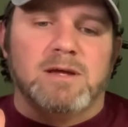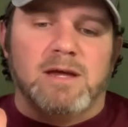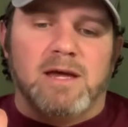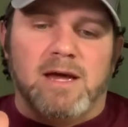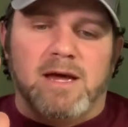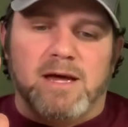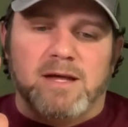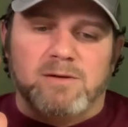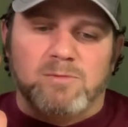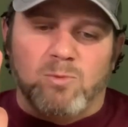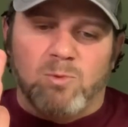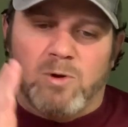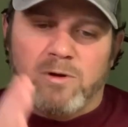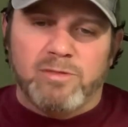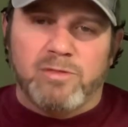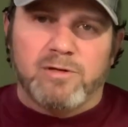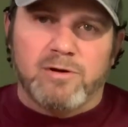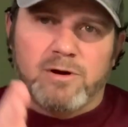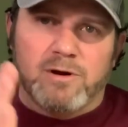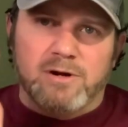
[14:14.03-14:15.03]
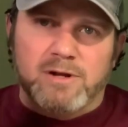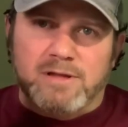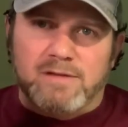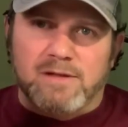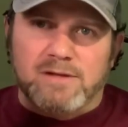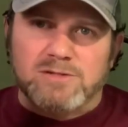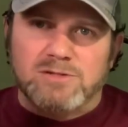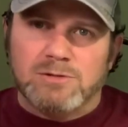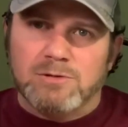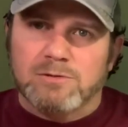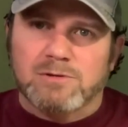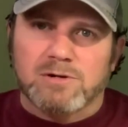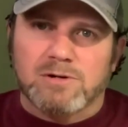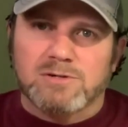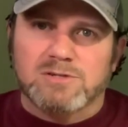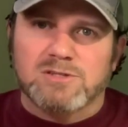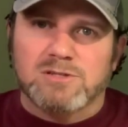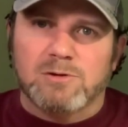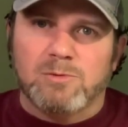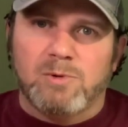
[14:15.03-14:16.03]
at one third and then two
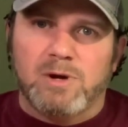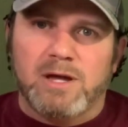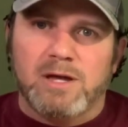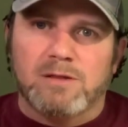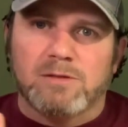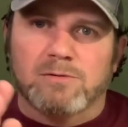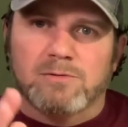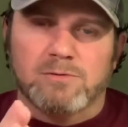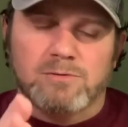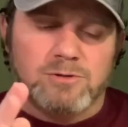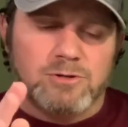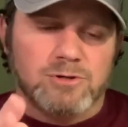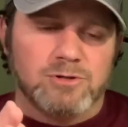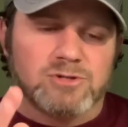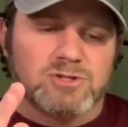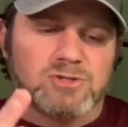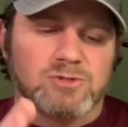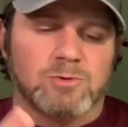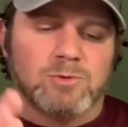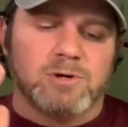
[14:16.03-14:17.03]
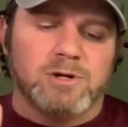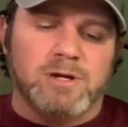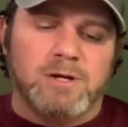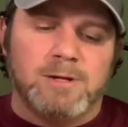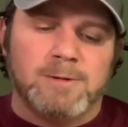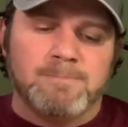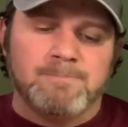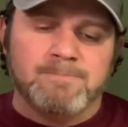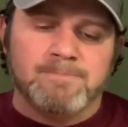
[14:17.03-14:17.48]
thirds of the way through your story,